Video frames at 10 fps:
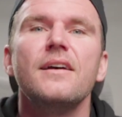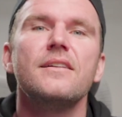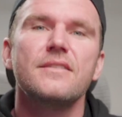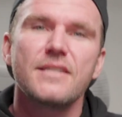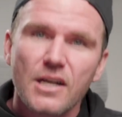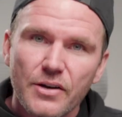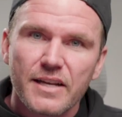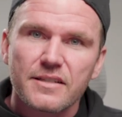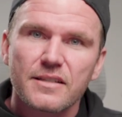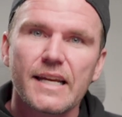
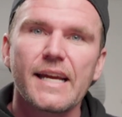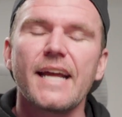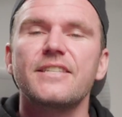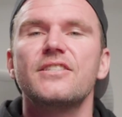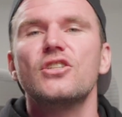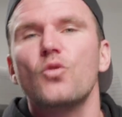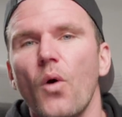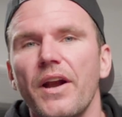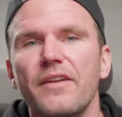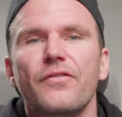Seriously, it's the
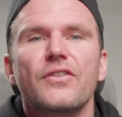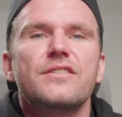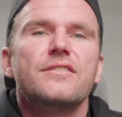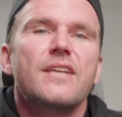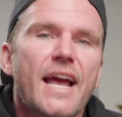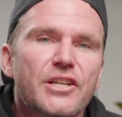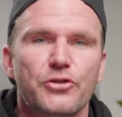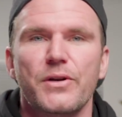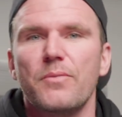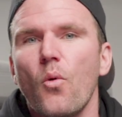21st
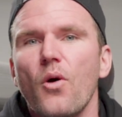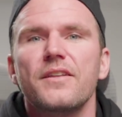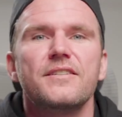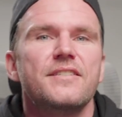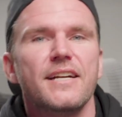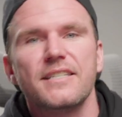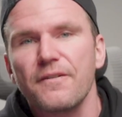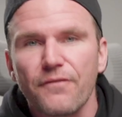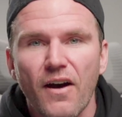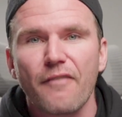century. More than
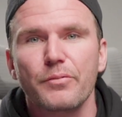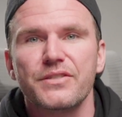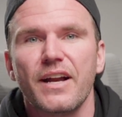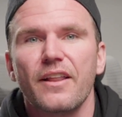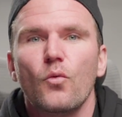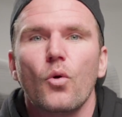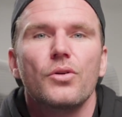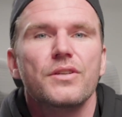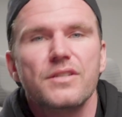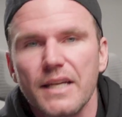65% of the
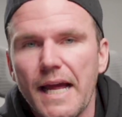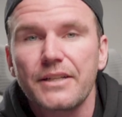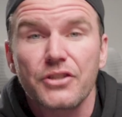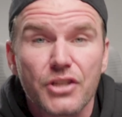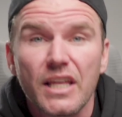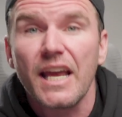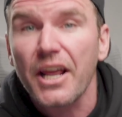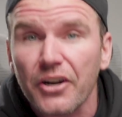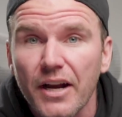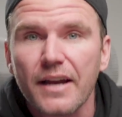world is connected to the
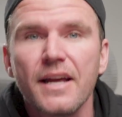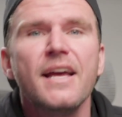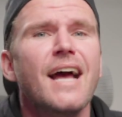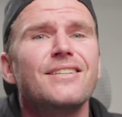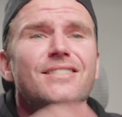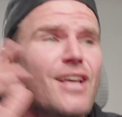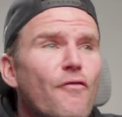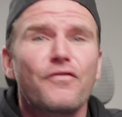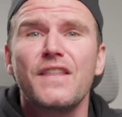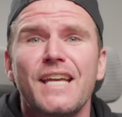internet, and
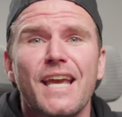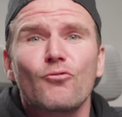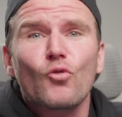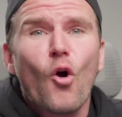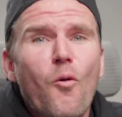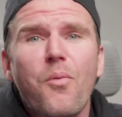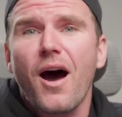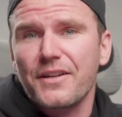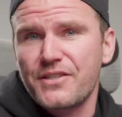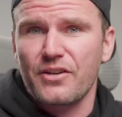self thinking
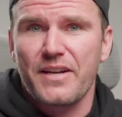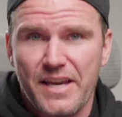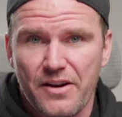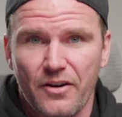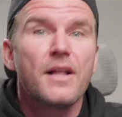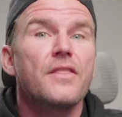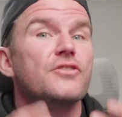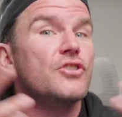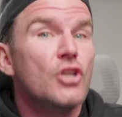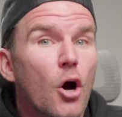robots are here.
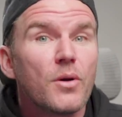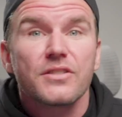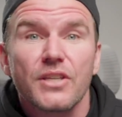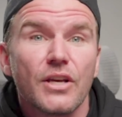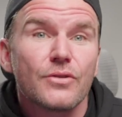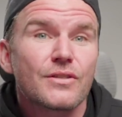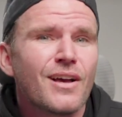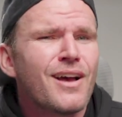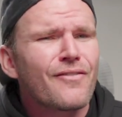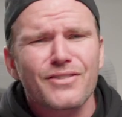There's no excuse
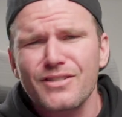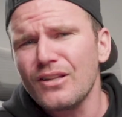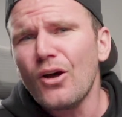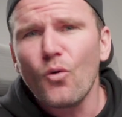for slow